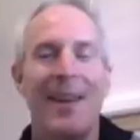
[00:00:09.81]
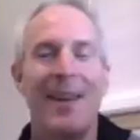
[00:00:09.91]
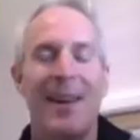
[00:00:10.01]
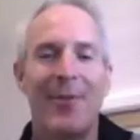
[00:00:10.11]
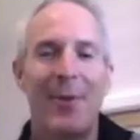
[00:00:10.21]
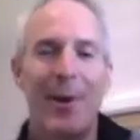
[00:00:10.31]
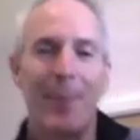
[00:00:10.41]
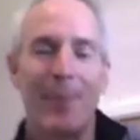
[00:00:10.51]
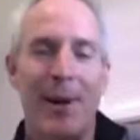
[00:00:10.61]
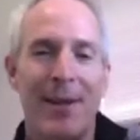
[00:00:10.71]
Hey
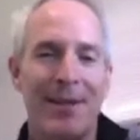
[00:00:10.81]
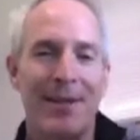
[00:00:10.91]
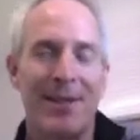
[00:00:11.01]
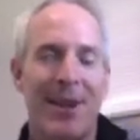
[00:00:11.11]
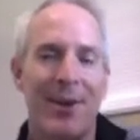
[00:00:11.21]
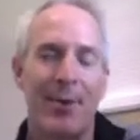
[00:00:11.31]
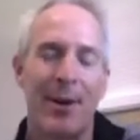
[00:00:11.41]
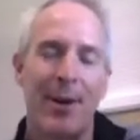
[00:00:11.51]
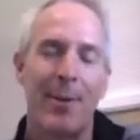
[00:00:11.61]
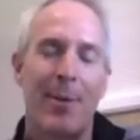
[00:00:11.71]
everyone, Perry Tinsley here,
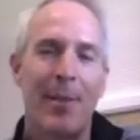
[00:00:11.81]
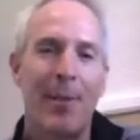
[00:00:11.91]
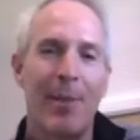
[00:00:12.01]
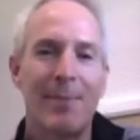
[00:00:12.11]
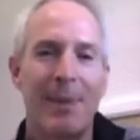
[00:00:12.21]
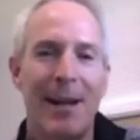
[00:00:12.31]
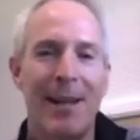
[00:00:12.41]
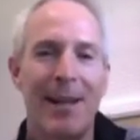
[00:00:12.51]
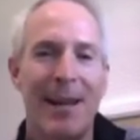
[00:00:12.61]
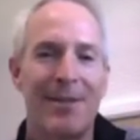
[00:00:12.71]
creator of the Power Blast
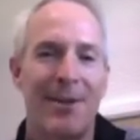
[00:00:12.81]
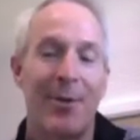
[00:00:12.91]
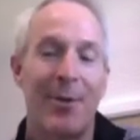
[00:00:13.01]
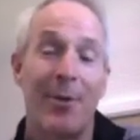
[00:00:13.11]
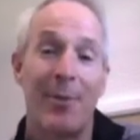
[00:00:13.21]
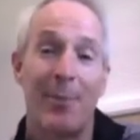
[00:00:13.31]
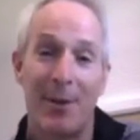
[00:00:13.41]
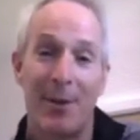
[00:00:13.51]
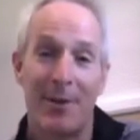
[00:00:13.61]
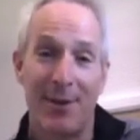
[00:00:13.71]
podcast, owner of
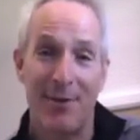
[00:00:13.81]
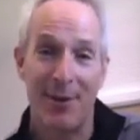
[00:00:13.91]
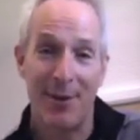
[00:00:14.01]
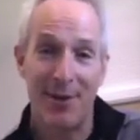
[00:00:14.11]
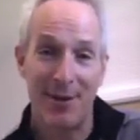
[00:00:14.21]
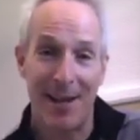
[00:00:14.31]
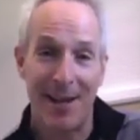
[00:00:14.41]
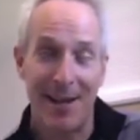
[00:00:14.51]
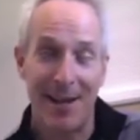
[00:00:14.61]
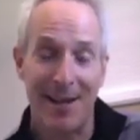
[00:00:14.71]

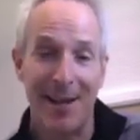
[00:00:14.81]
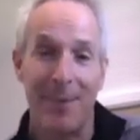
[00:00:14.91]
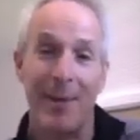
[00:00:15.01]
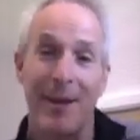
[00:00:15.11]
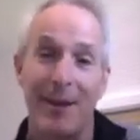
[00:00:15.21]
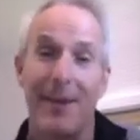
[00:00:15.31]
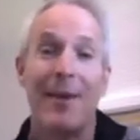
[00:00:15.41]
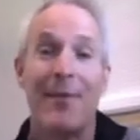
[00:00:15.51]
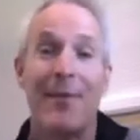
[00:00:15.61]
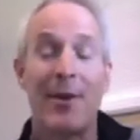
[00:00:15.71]
putyourselffirst.com, and
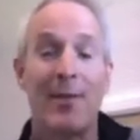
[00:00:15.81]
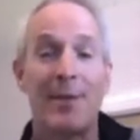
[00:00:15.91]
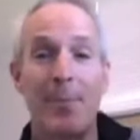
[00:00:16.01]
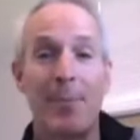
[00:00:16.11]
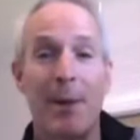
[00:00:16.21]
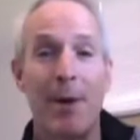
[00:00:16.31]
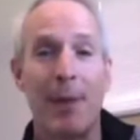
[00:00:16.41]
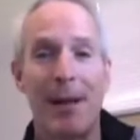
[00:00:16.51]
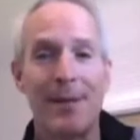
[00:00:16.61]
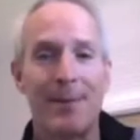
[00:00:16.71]
founder of Team Power
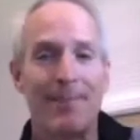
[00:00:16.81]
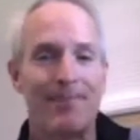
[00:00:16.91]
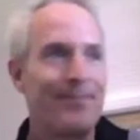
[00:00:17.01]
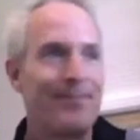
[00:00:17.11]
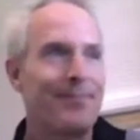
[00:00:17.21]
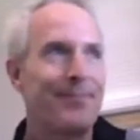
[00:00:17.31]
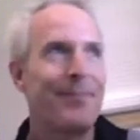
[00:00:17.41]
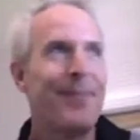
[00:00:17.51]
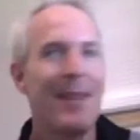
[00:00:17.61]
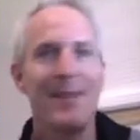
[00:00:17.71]
Blast.
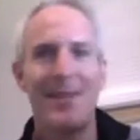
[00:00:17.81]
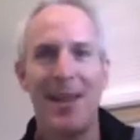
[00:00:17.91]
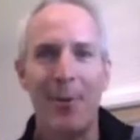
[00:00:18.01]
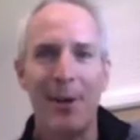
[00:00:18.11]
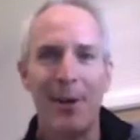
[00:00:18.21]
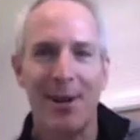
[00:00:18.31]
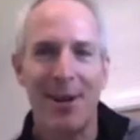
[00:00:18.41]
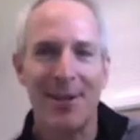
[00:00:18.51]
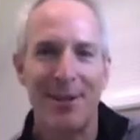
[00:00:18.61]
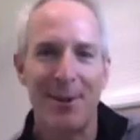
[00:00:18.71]
Today I want to
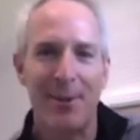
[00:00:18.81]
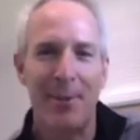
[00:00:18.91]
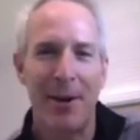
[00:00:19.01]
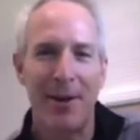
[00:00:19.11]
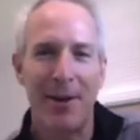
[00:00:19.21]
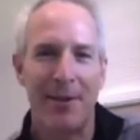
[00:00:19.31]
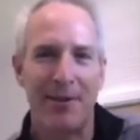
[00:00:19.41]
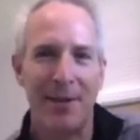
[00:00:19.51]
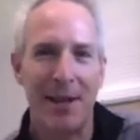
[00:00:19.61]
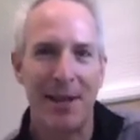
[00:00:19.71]
talk to you about
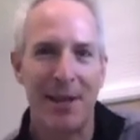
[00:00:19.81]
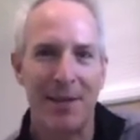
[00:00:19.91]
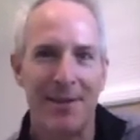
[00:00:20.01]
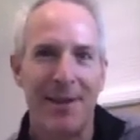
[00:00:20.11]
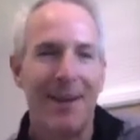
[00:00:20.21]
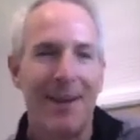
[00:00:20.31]
convenience.